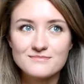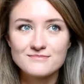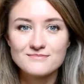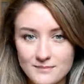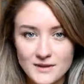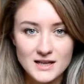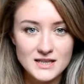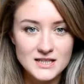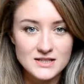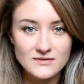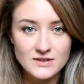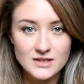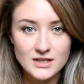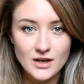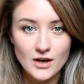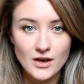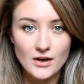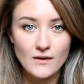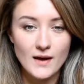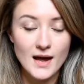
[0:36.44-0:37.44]
Like this
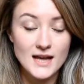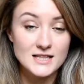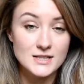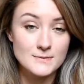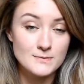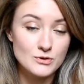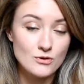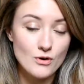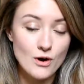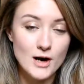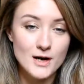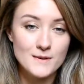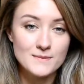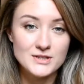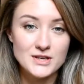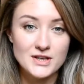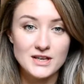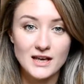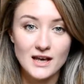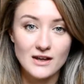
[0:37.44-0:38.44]
video and subscribe
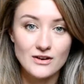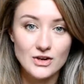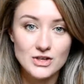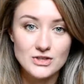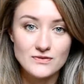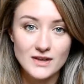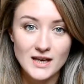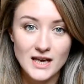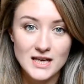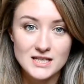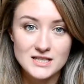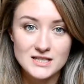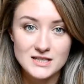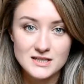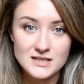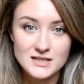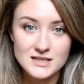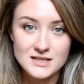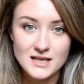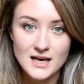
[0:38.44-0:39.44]
so you can get
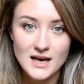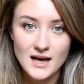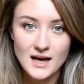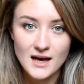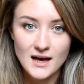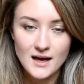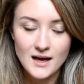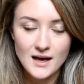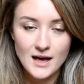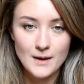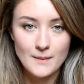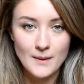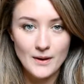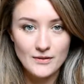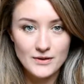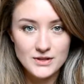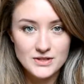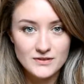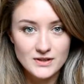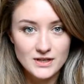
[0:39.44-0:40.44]
notifications about
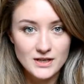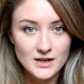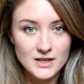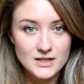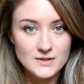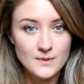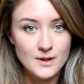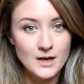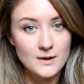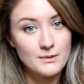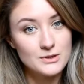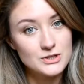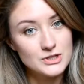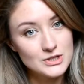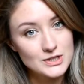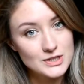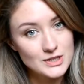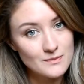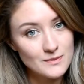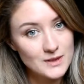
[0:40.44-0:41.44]
those videos when I
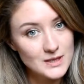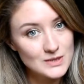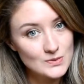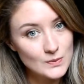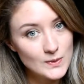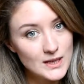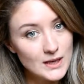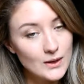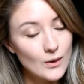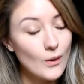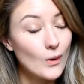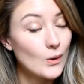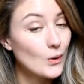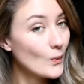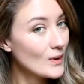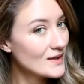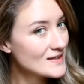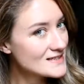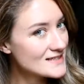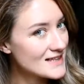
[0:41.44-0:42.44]
produce them each week on a
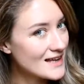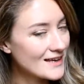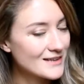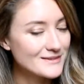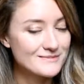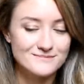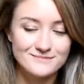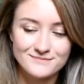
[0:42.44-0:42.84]
Wednesday.